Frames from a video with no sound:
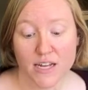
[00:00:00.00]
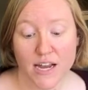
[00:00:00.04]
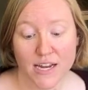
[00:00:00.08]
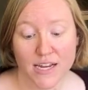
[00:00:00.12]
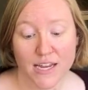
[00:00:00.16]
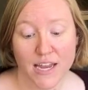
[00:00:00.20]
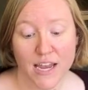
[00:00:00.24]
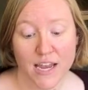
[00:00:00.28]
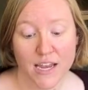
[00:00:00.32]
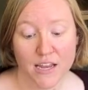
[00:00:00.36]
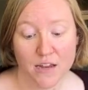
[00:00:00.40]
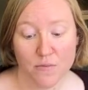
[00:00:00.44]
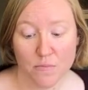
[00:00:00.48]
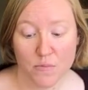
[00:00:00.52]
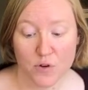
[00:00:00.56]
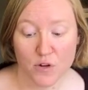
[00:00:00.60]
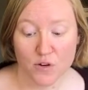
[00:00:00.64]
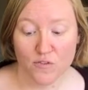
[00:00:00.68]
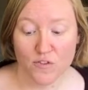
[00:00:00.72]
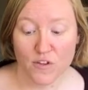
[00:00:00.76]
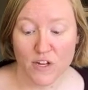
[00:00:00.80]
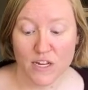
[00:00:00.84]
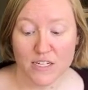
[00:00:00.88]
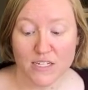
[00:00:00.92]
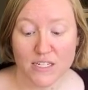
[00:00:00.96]
I can't
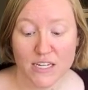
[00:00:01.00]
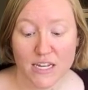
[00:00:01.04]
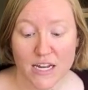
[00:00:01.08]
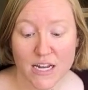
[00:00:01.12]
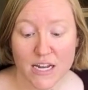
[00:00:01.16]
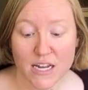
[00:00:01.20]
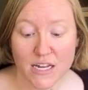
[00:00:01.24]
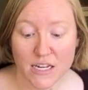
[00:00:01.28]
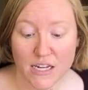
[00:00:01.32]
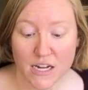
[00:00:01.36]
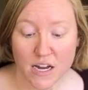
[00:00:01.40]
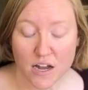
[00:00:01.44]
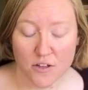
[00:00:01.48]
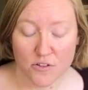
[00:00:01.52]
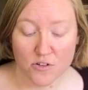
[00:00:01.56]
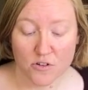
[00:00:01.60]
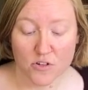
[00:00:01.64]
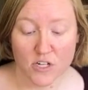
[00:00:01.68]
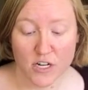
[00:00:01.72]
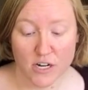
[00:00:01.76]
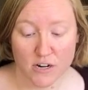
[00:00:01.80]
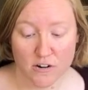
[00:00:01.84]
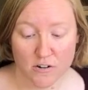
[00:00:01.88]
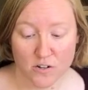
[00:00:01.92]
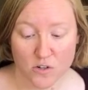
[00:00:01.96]
move into any other
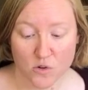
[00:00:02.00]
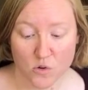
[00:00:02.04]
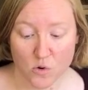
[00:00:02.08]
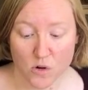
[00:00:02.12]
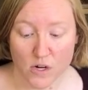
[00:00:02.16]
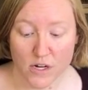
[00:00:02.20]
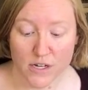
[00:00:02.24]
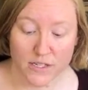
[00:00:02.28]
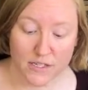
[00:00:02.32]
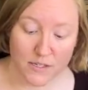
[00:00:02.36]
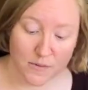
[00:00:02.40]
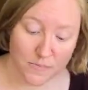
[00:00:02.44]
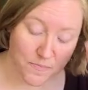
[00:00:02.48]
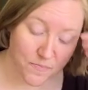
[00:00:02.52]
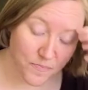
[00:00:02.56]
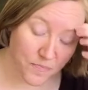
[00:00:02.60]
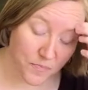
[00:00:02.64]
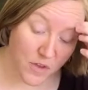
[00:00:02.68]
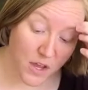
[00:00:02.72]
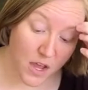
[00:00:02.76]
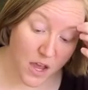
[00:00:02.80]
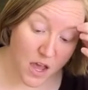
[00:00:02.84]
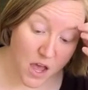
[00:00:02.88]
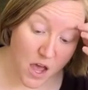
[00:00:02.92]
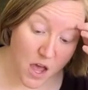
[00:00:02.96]
territories.
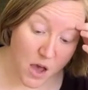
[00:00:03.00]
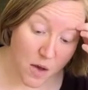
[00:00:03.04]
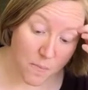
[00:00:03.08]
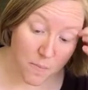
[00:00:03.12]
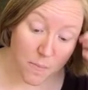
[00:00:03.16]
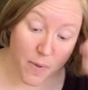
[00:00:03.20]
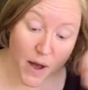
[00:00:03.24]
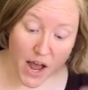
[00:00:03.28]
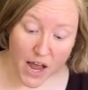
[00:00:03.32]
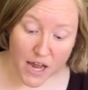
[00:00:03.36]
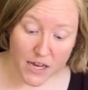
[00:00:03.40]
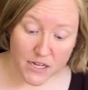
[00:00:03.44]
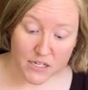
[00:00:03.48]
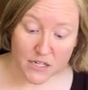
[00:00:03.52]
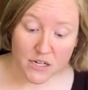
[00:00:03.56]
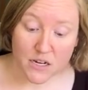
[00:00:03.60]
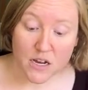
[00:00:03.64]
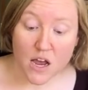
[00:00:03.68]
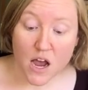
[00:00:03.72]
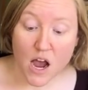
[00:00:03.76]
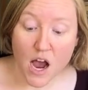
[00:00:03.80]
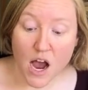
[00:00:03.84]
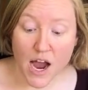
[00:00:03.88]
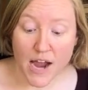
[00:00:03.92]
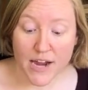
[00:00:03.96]
But
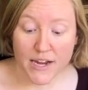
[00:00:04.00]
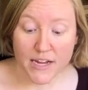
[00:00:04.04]
I